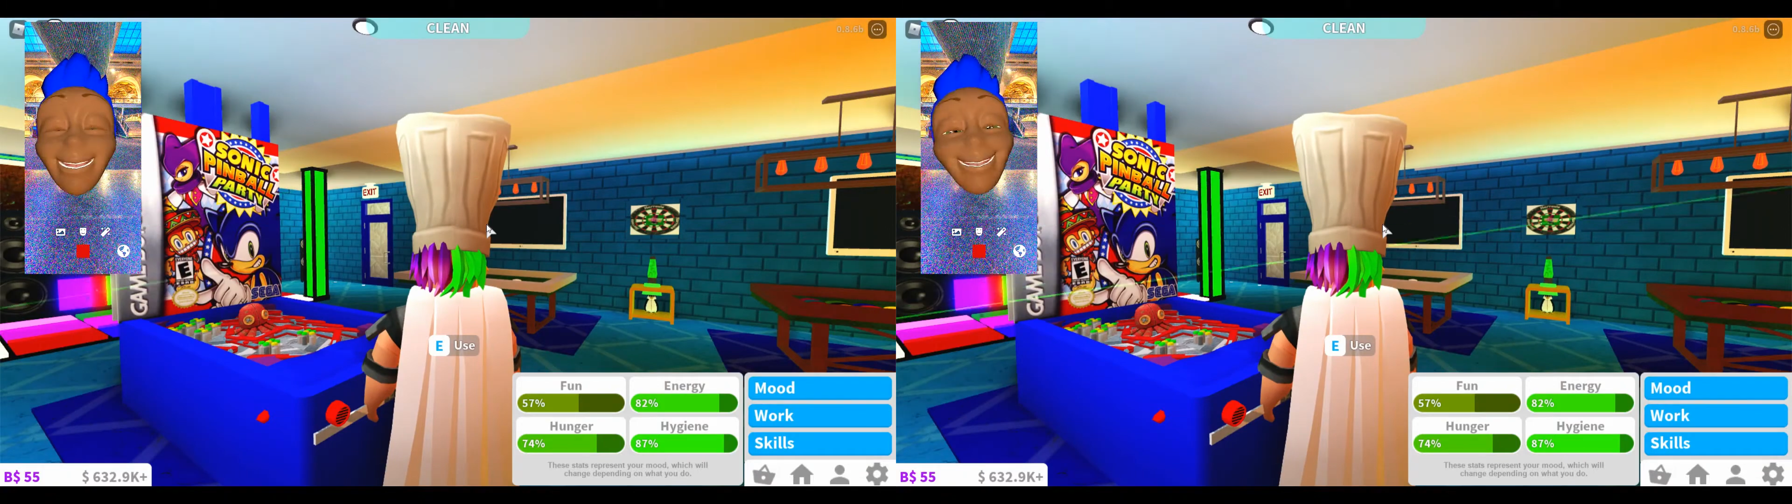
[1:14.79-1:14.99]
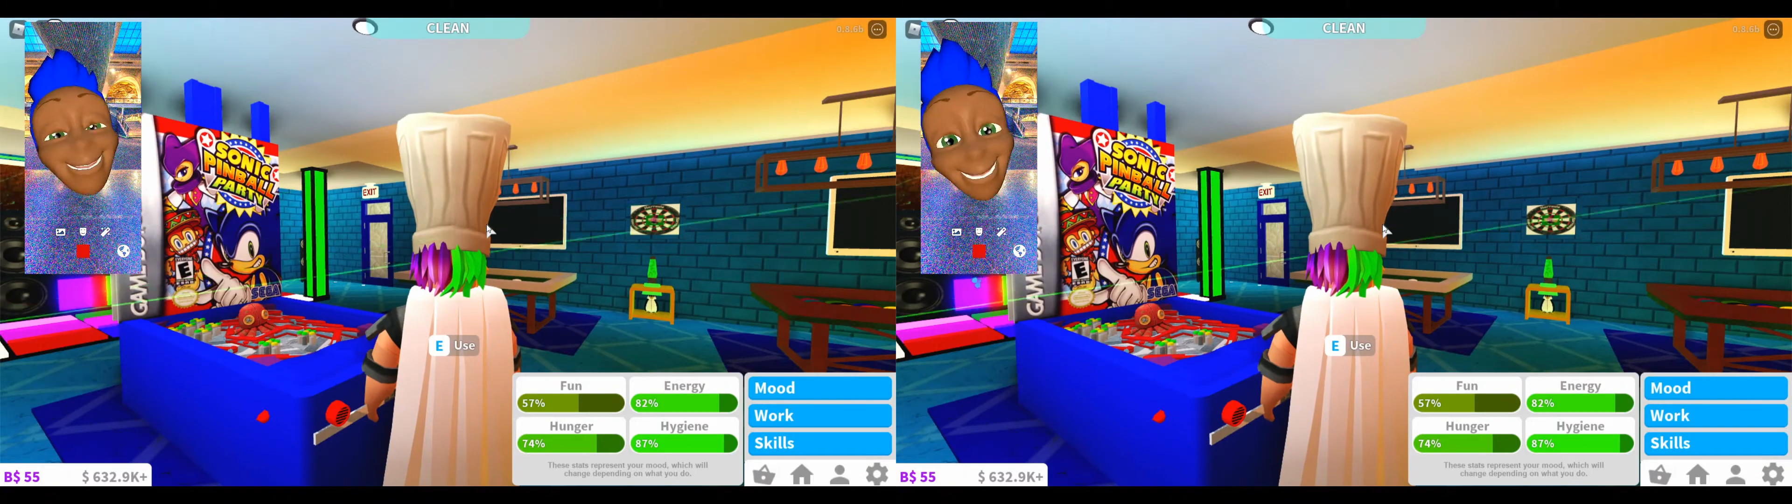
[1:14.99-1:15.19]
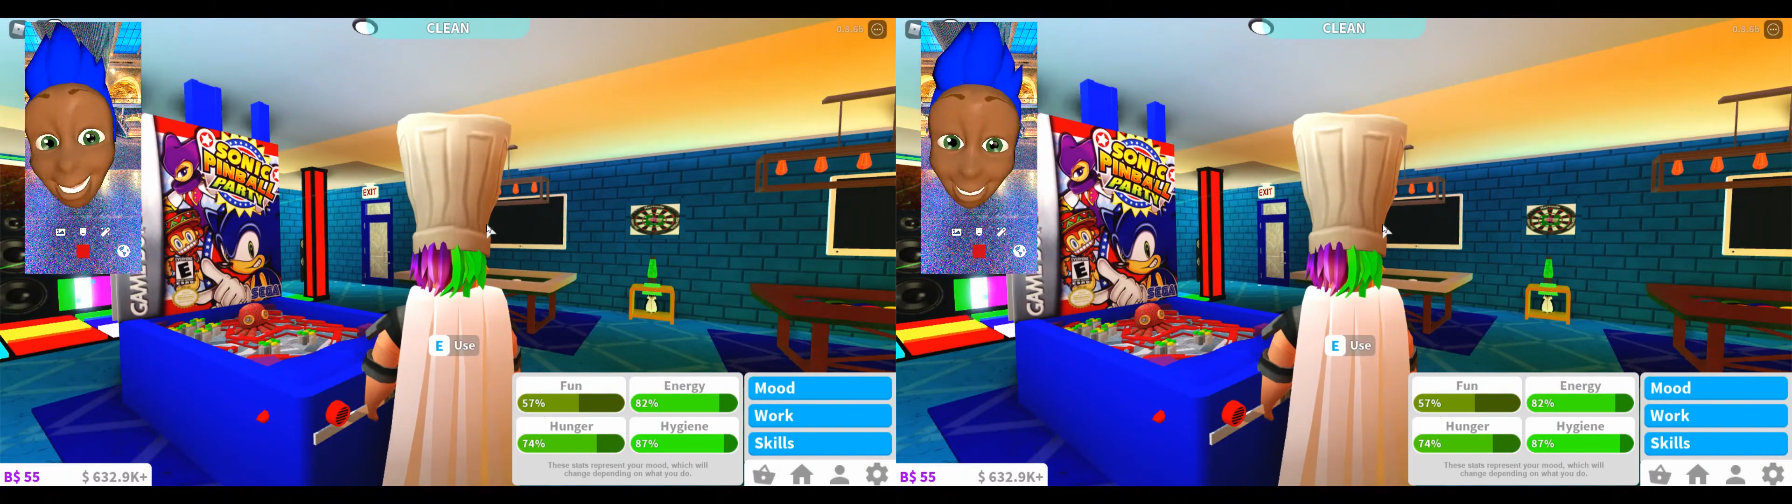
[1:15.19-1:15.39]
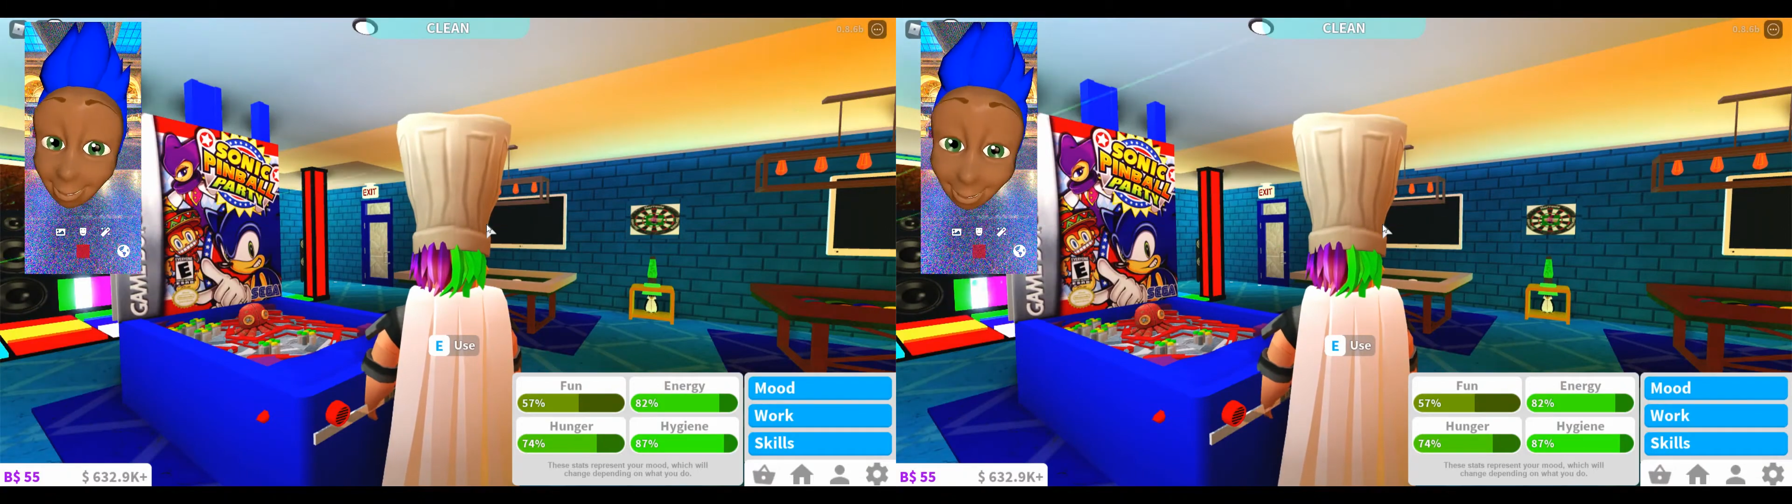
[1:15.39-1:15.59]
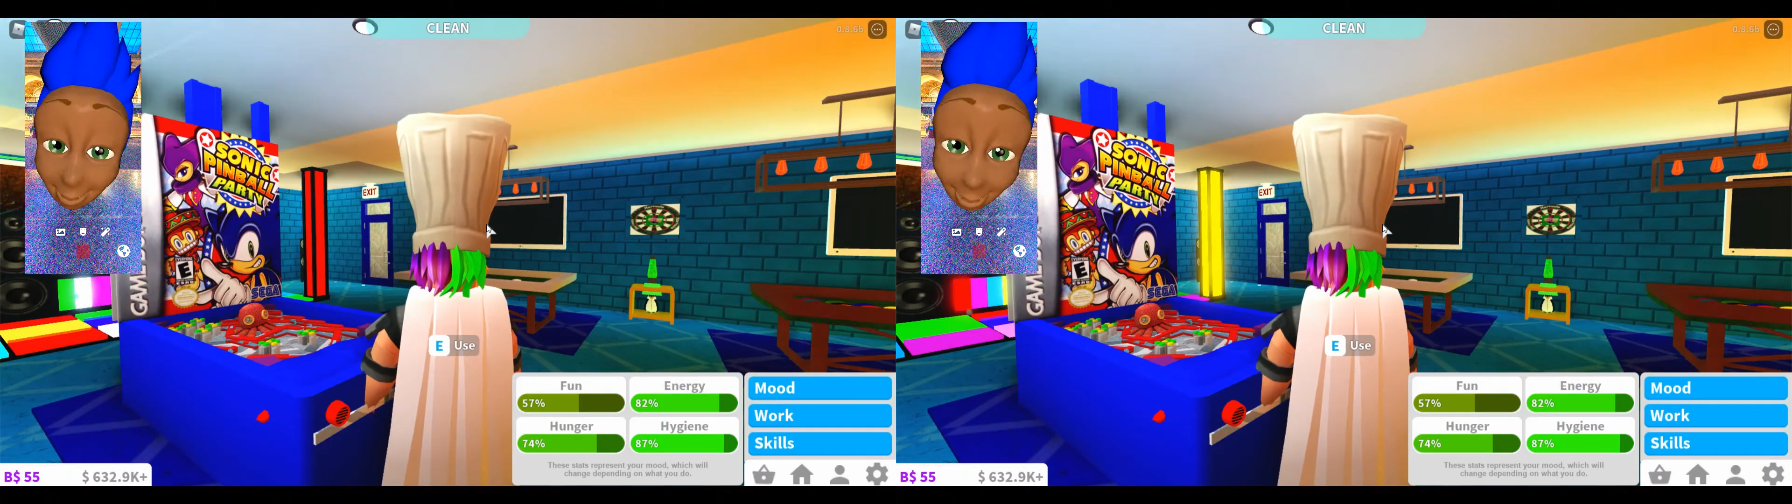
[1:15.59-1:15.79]
Sonic
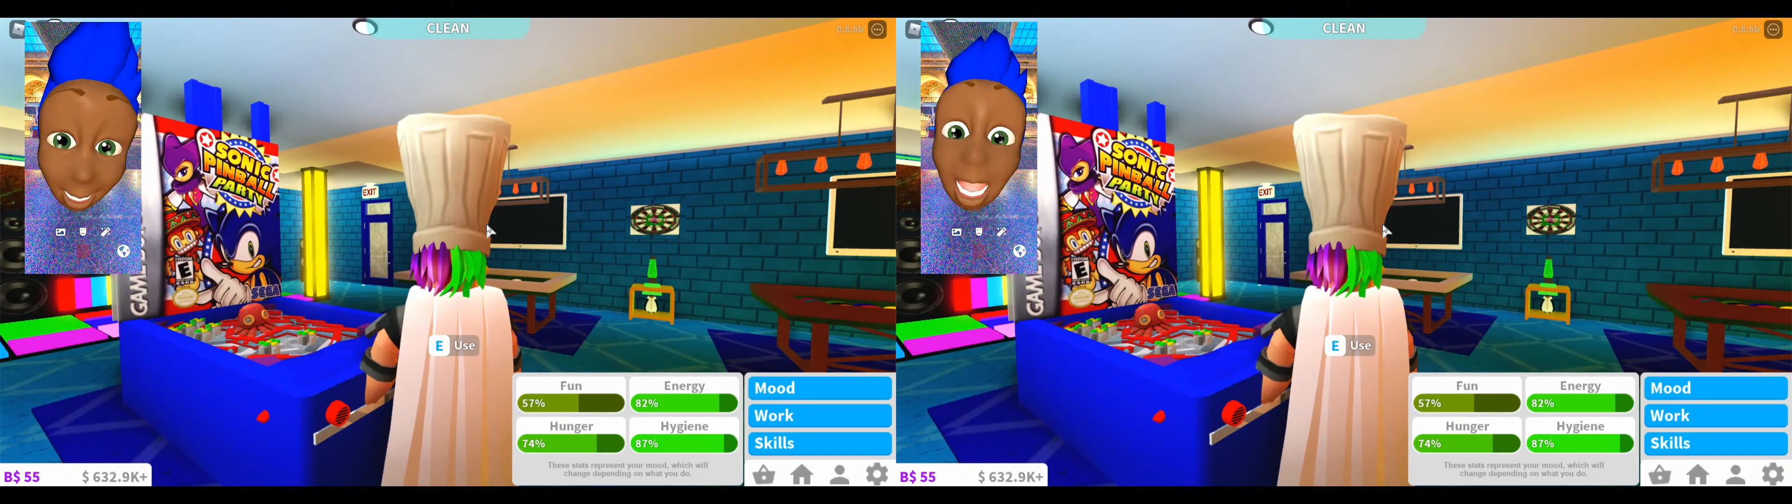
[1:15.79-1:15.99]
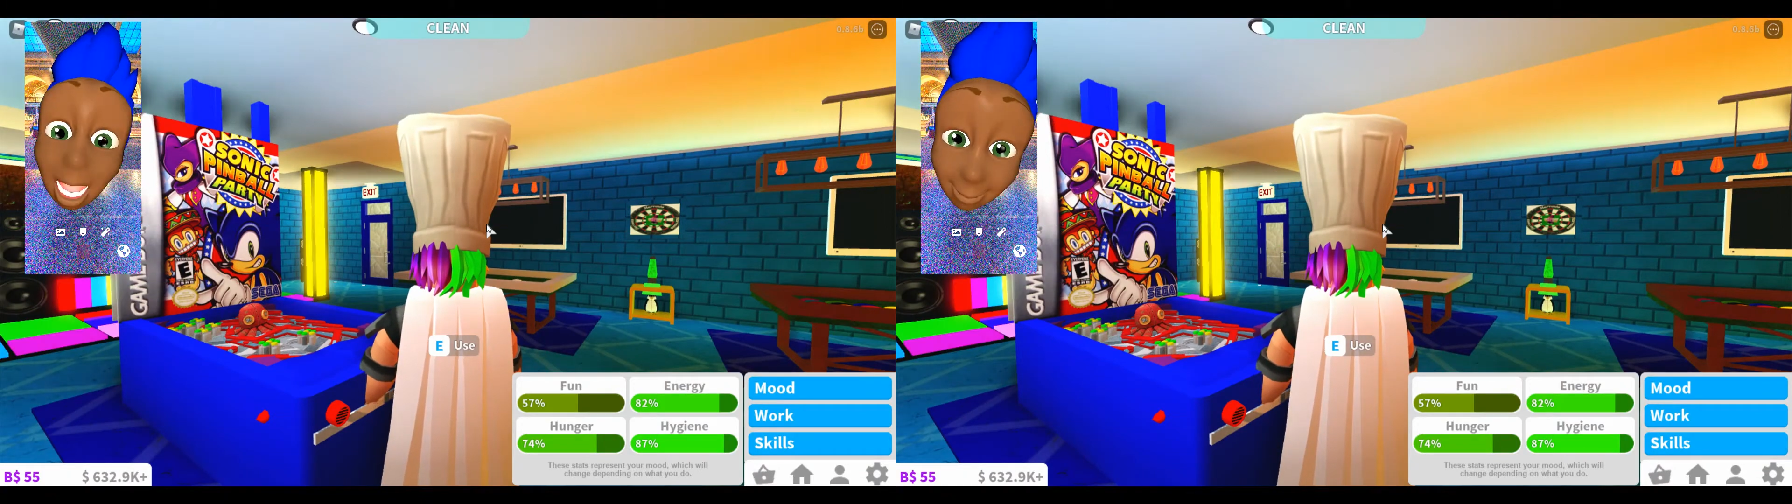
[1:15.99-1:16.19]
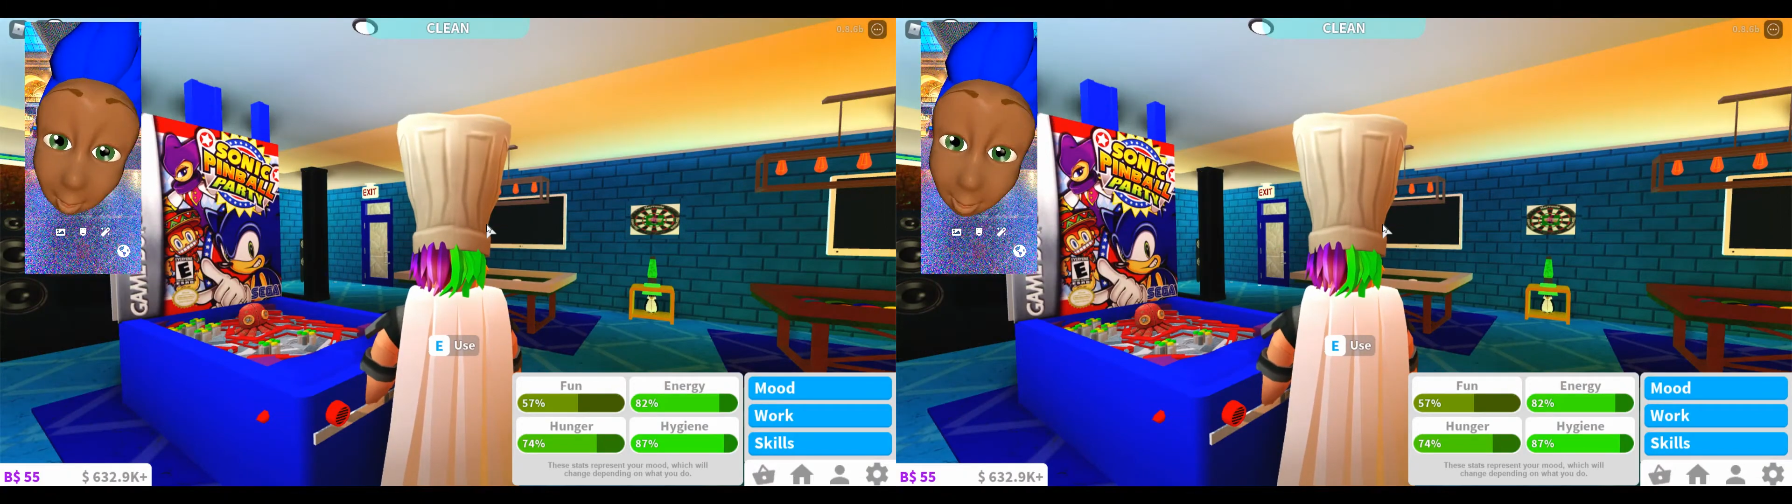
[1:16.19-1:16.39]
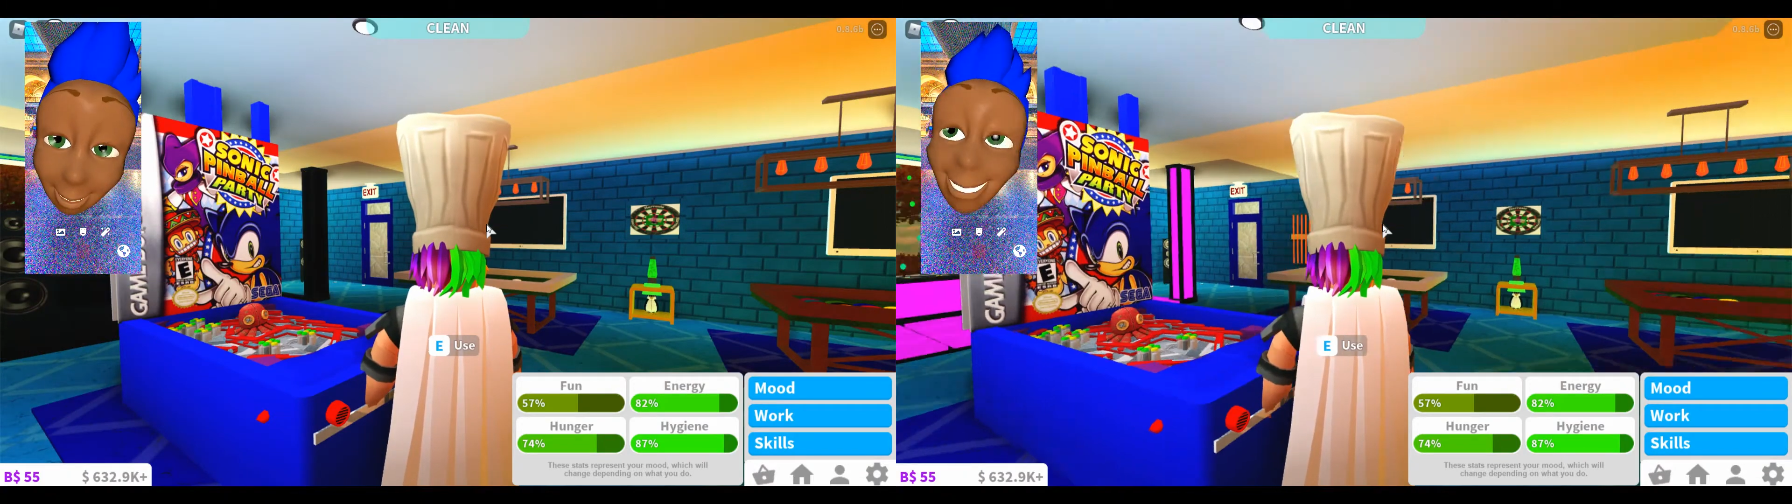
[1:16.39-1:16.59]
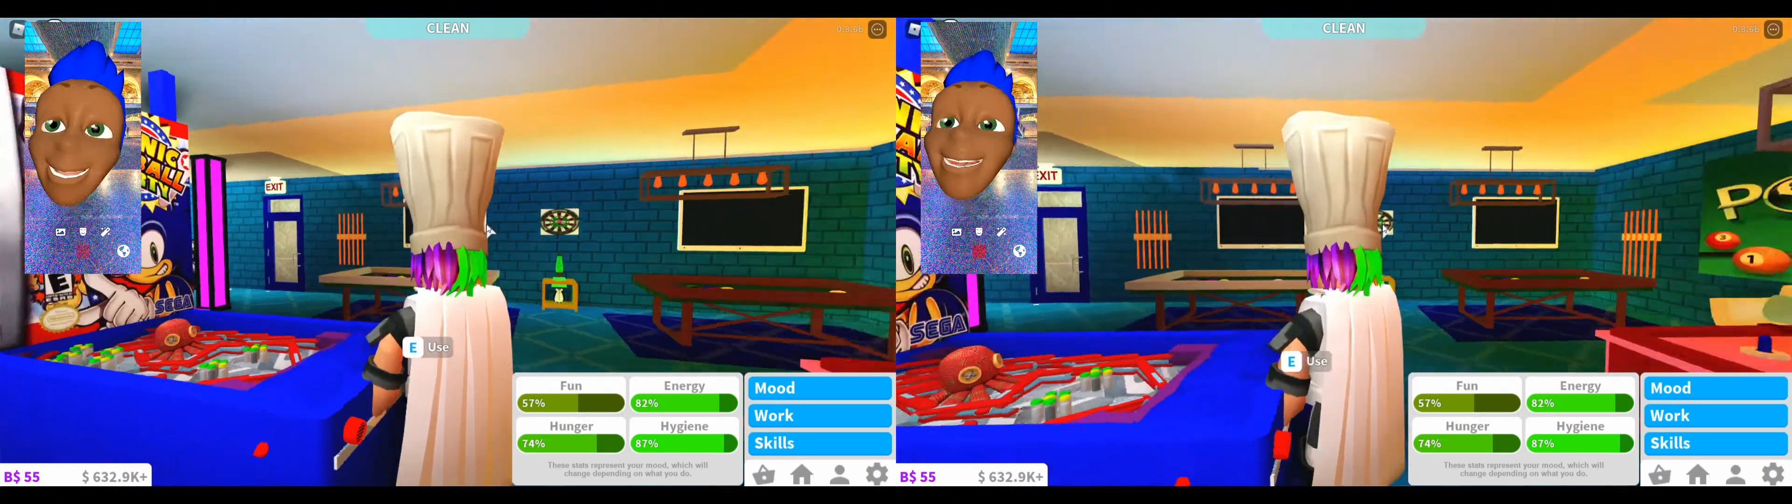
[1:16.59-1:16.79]
pinball, of course.